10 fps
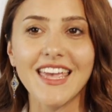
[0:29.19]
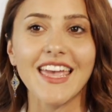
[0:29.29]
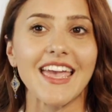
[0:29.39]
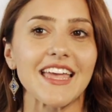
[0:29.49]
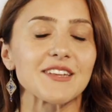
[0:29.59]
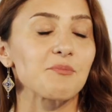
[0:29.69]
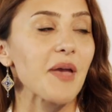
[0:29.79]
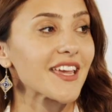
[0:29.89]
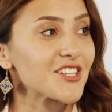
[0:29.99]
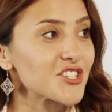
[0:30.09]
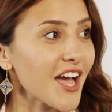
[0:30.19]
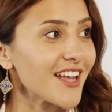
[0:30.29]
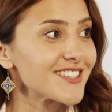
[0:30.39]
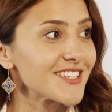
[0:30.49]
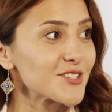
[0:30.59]
and Maggie
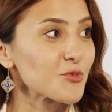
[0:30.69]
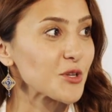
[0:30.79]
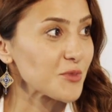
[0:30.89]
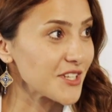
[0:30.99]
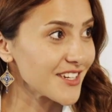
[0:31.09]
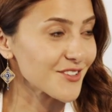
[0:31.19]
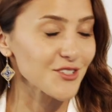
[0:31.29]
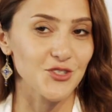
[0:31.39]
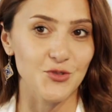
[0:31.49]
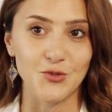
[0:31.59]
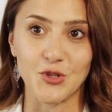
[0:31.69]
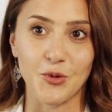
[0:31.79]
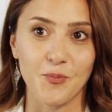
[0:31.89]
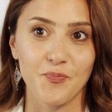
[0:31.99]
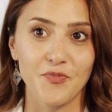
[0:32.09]
Childs is with me here in the studio.